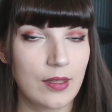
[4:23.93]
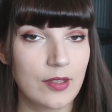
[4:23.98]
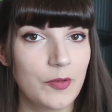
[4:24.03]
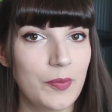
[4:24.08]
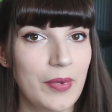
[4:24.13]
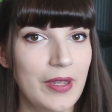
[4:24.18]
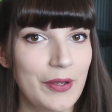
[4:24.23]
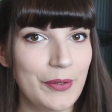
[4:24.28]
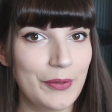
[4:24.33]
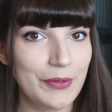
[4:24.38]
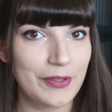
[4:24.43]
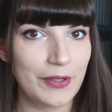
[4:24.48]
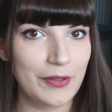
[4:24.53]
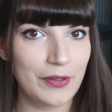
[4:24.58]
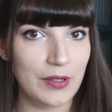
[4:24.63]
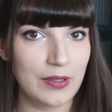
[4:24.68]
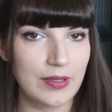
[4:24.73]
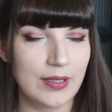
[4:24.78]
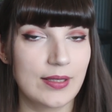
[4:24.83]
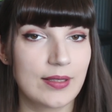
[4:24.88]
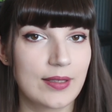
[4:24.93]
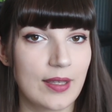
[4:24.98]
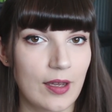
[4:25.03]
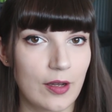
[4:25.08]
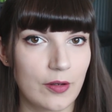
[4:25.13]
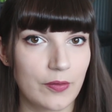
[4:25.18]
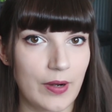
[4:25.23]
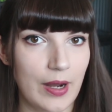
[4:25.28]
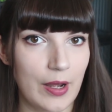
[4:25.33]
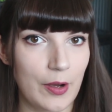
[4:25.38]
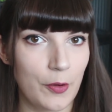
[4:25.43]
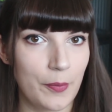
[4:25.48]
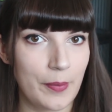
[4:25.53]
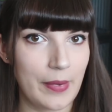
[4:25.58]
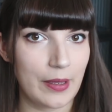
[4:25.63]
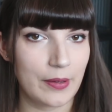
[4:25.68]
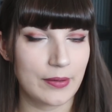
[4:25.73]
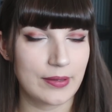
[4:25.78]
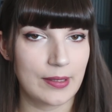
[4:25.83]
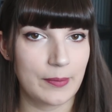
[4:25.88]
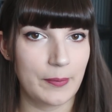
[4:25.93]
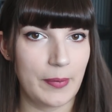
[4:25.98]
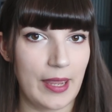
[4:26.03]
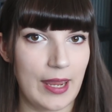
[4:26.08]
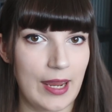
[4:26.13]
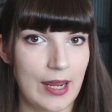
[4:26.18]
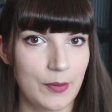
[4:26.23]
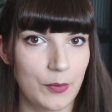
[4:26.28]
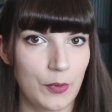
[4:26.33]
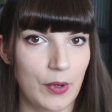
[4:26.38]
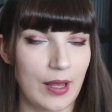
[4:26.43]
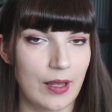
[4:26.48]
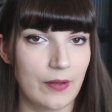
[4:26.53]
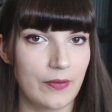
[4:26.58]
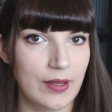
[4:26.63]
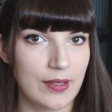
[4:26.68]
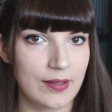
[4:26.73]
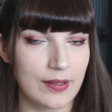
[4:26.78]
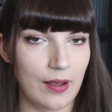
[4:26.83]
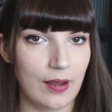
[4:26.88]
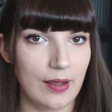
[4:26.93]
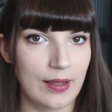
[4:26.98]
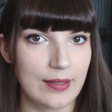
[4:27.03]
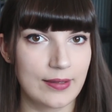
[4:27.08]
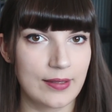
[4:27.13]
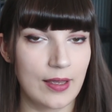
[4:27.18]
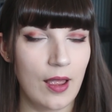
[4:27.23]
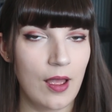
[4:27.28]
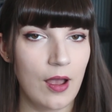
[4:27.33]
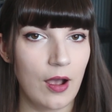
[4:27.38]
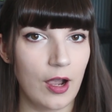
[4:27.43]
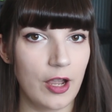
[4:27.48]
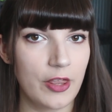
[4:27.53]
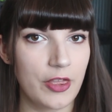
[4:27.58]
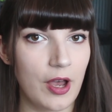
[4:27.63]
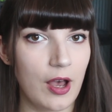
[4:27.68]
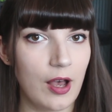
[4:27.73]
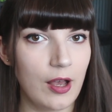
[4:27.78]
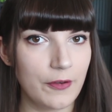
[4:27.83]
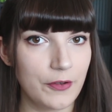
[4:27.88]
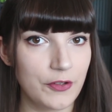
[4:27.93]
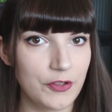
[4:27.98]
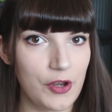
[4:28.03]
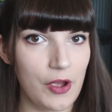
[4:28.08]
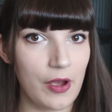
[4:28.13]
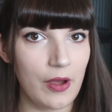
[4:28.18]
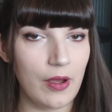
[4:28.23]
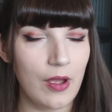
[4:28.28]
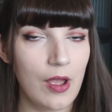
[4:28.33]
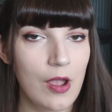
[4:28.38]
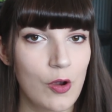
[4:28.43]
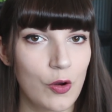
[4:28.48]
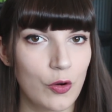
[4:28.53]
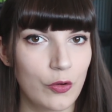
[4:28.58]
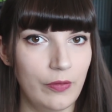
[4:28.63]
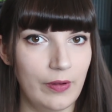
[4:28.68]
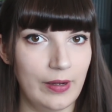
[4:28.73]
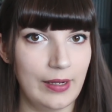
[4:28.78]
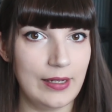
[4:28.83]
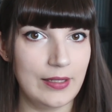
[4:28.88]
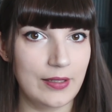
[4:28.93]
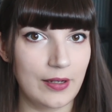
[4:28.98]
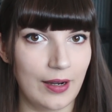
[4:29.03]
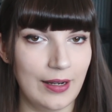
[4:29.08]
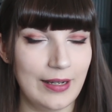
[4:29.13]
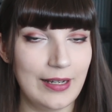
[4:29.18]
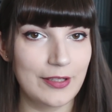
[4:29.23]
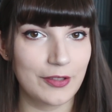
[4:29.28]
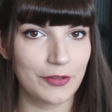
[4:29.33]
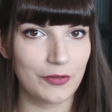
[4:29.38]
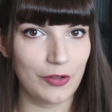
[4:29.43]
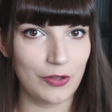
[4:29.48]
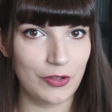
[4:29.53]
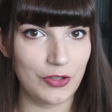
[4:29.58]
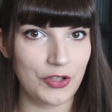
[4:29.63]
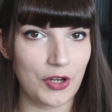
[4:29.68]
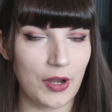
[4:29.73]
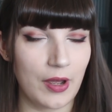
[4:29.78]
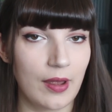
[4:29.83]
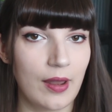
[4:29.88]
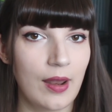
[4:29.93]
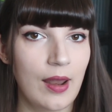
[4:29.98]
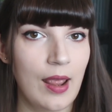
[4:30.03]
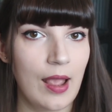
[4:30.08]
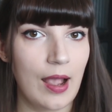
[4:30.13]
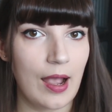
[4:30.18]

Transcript: You may also notice that a rat or mouse in pain will have its eyes either half shut or really tightly screwed shut,